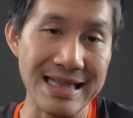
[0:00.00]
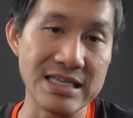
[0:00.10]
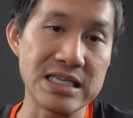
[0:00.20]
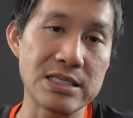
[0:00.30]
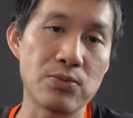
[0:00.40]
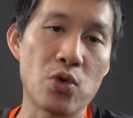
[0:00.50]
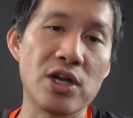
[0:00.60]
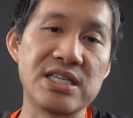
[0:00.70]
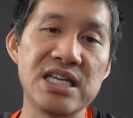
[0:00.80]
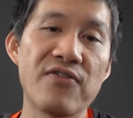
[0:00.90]
This is where
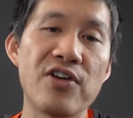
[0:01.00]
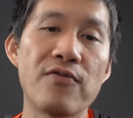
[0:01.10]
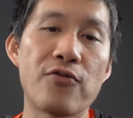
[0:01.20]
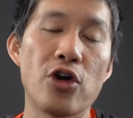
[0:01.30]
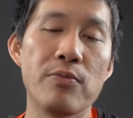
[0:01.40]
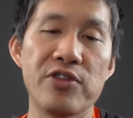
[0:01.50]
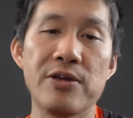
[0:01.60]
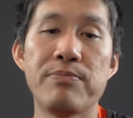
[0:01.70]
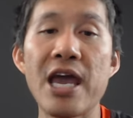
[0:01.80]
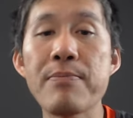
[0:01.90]
it's different from the
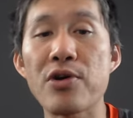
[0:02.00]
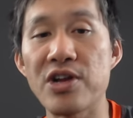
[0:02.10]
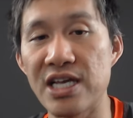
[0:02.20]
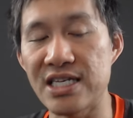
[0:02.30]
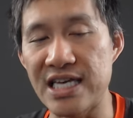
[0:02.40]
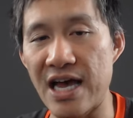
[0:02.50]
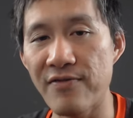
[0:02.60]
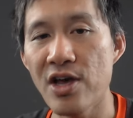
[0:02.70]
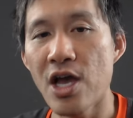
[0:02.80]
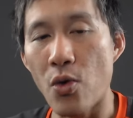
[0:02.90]
paper ETF,
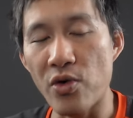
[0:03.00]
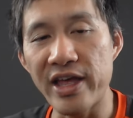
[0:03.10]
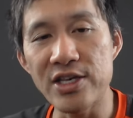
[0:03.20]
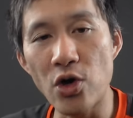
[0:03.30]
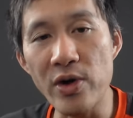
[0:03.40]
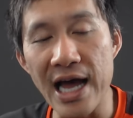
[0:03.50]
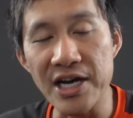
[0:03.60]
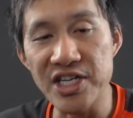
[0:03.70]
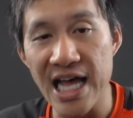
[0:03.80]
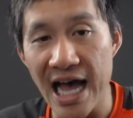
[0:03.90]
where they don't
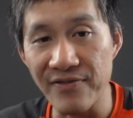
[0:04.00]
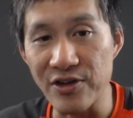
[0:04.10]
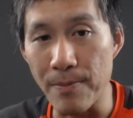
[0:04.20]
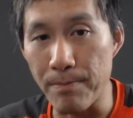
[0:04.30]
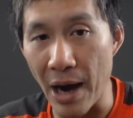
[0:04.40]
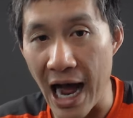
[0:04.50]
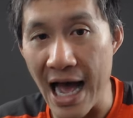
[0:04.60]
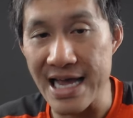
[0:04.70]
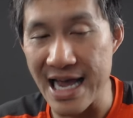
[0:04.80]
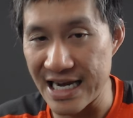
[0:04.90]
actually have to
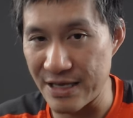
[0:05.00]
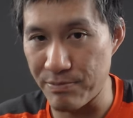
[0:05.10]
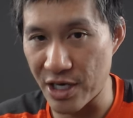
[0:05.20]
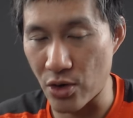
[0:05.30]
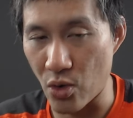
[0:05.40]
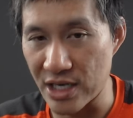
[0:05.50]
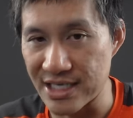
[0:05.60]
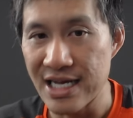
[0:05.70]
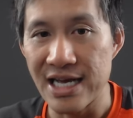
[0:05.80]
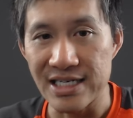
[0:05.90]
buy any
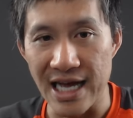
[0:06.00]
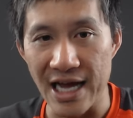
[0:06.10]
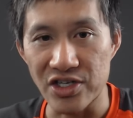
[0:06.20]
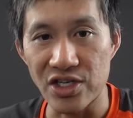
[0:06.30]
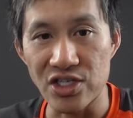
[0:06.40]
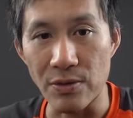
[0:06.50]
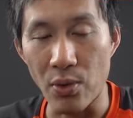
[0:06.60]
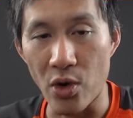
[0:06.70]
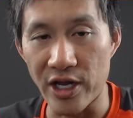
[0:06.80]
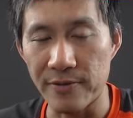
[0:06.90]
Bitcoins to actually
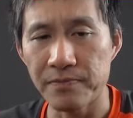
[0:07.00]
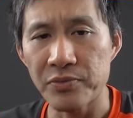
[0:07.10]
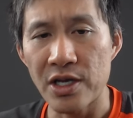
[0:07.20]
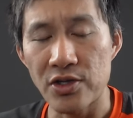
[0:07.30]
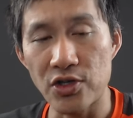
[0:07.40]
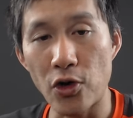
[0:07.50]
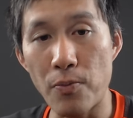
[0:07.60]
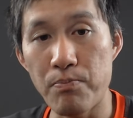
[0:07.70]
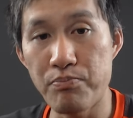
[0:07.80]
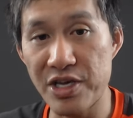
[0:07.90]
support it.
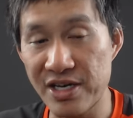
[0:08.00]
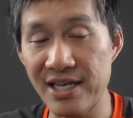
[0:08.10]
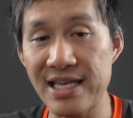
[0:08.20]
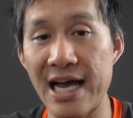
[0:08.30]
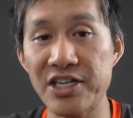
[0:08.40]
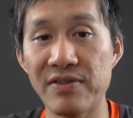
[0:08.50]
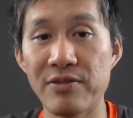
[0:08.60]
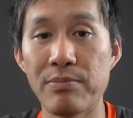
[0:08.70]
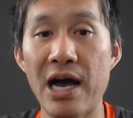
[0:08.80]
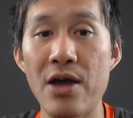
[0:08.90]
So because they actually have to
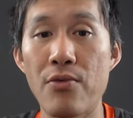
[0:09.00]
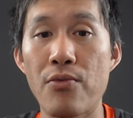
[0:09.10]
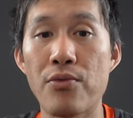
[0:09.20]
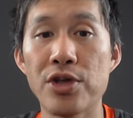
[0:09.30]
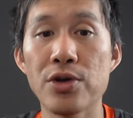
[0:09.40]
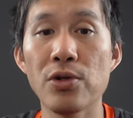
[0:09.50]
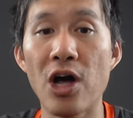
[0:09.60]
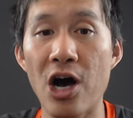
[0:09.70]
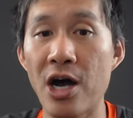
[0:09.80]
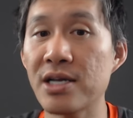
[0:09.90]
buy
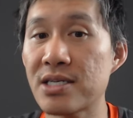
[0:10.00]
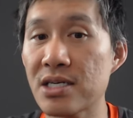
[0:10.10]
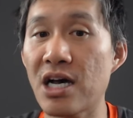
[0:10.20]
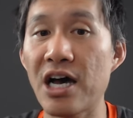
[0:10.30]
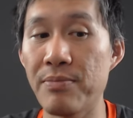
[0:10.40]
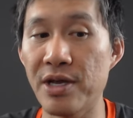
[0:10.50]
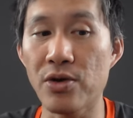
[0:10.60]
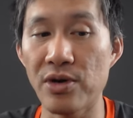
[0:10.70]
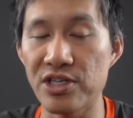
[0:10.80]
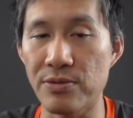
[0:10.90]
real, honest-to-God
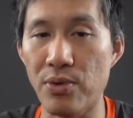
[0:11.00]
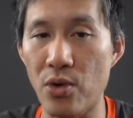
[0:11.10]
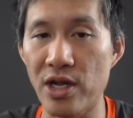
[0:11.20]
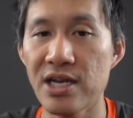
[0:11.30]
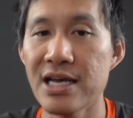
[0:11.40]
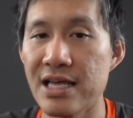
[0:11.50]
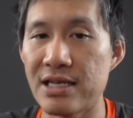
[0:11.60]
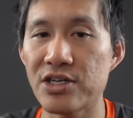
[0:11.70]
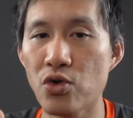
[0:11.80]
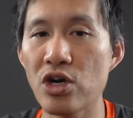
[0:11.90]
Bitcoin to support it,
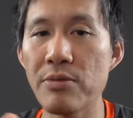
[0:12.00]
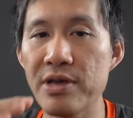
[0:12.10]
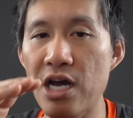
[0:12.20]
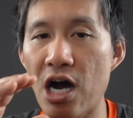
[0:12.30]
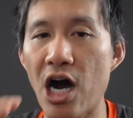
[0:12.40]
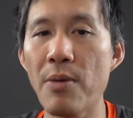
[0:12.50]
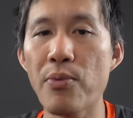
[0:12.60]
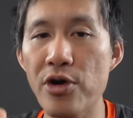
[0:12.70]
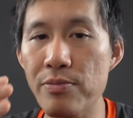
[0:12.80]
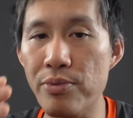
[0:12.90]
there's going to be
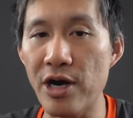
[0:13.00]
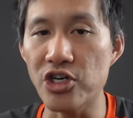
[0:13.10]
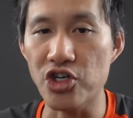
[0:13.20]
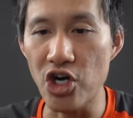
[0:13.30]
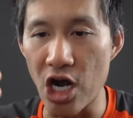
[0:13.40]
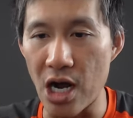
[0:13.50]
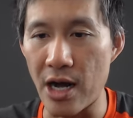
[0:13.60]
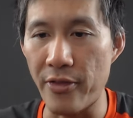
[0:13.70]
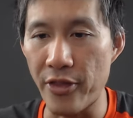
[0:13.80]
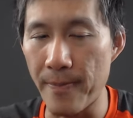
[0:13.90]
upward pressure
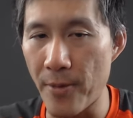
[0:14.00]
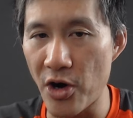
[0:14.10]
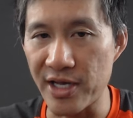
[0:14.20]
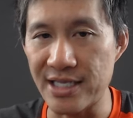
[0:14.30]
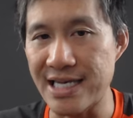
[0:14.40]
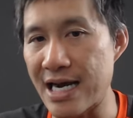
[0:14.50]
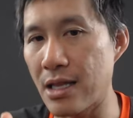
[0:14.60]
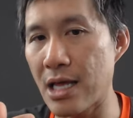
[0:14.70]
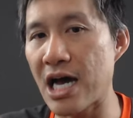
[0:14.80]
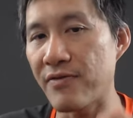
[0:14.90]
on the markets, and a
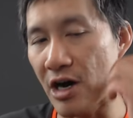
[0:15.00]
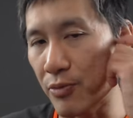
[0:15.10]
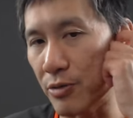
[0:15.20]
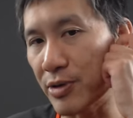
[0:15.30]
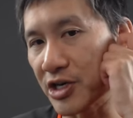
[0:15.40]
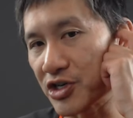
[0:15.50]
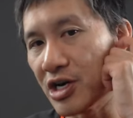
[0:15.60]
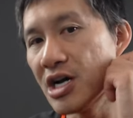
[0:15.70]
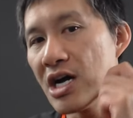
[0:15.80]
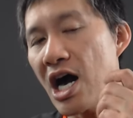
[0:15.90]
lot of upward pressure.
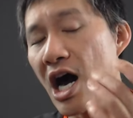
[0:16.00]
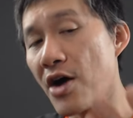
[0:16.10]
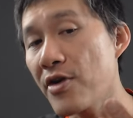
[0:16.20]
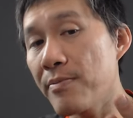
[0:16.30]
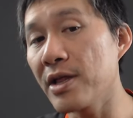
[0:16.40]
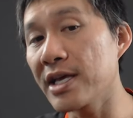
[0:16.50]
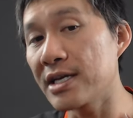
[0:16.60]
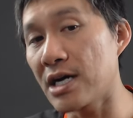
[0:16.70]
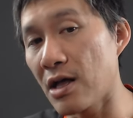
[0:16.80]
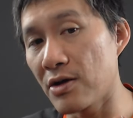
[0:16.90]
$100 million
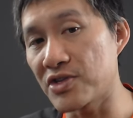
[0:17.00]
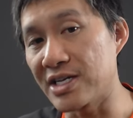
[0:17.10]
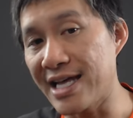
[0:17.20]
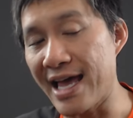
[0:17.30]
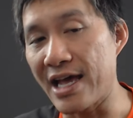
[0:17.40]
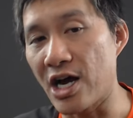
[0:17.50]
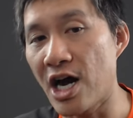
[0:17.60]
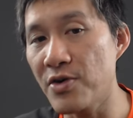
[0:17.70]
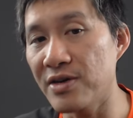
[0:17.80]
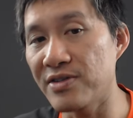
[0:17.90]
a day,
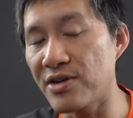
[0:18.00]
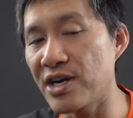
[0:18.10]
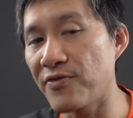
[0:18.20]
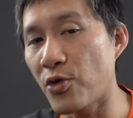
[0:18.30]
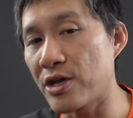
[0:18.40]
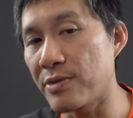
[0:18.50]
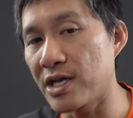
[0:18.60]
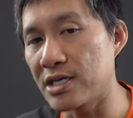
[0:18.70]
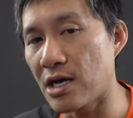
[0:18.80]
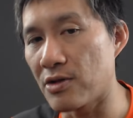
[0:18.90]
$130, $40
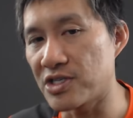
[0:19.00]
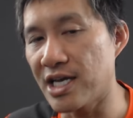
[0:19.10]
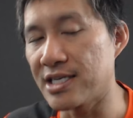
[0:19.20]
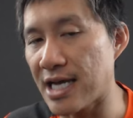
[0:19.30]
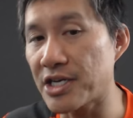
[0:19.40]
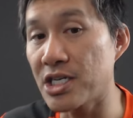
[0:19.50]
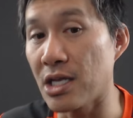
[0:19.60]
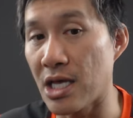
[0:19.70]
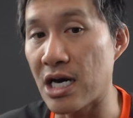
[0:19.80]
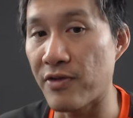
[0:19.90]
million a day is actually a
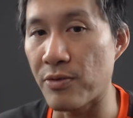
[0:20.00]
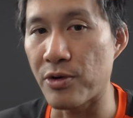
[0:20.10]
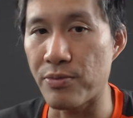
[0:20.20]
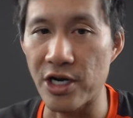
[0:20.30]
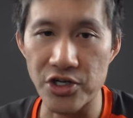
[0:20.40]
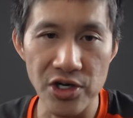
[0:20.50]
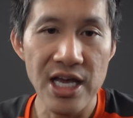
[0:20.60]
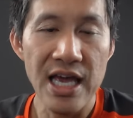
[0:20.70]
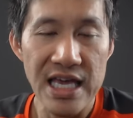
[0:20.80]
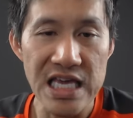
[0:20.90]
lot of upward pressure,
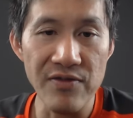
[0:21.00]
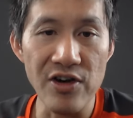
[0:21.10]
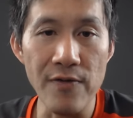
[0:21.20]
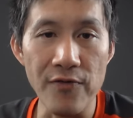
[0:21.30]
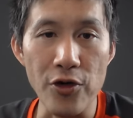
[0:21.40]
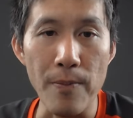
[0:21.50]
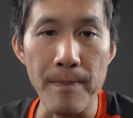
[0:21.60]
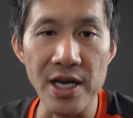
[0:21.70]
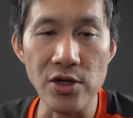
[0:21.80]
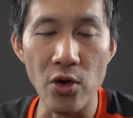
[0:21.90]
even for
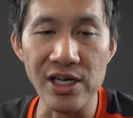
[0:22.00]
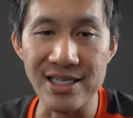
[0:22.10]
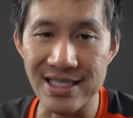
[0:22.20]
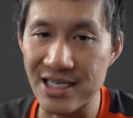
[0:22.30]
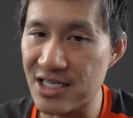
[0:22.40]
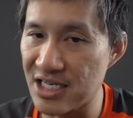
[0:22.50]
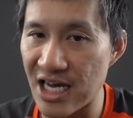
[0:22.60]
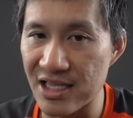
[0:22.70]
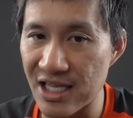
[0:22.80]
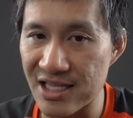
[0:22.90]
Bitcoin, because
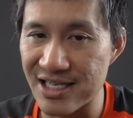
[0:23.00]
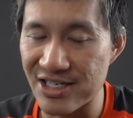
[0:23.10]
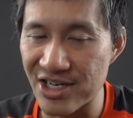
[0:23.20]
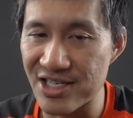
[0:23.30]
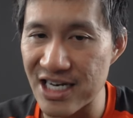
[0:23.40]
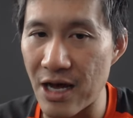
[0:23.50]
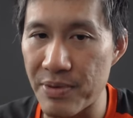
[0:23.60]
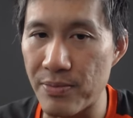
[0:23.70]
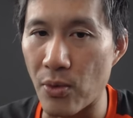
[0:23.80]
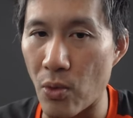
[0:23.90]
that's just not
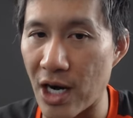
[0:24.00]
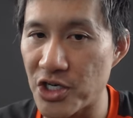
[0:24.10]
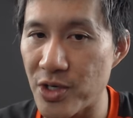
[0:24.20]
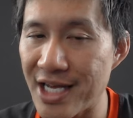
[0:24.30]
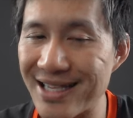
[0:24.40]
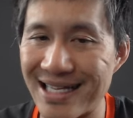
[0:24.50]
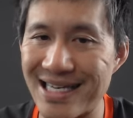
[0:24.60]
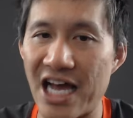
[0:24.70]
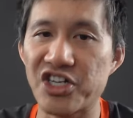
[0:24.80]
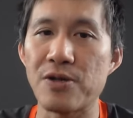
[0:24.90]
people wash trading it. That's
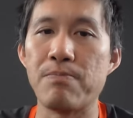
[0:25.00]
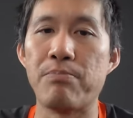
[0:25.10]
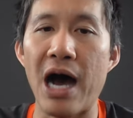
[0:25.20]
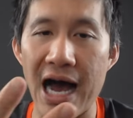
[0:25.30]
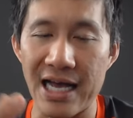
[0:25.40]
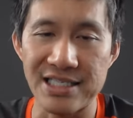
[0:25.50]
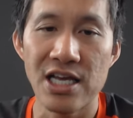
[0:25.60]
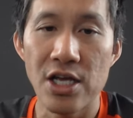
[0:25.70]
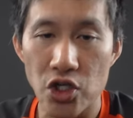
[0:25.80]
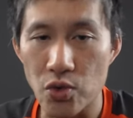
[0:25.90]
actually buys
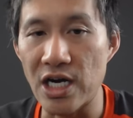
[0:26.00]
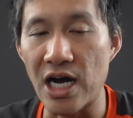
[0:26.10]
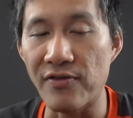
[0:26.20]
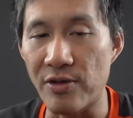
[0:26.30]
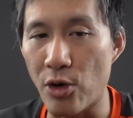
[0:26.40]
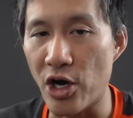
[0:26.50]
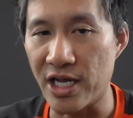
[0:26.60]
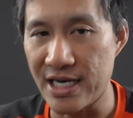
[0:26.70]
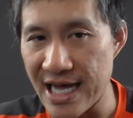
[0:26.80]
straight off the market.